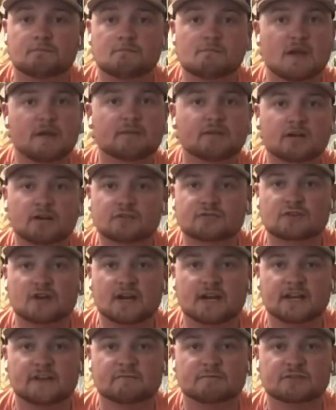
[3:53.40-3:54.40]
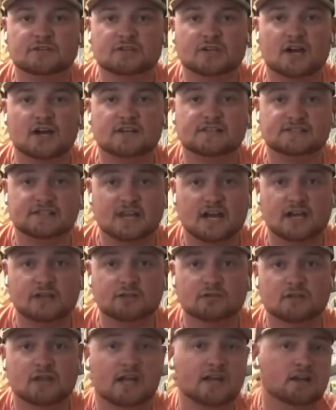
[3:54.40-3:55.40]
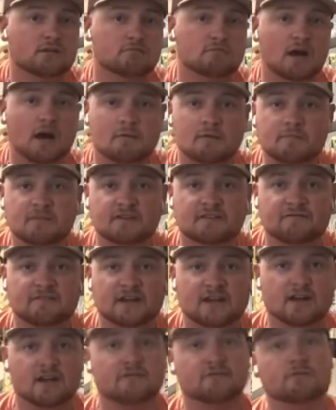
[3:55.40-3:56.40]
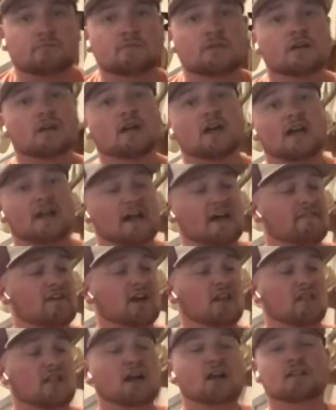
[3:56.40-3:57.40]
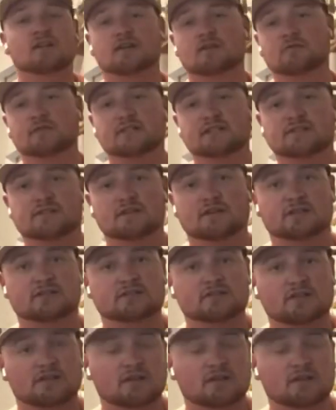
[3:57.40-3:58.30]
maybe go try and give them a shot, see how you like them. I'm a big fan of them, and I've had a lot of luck with these hooks.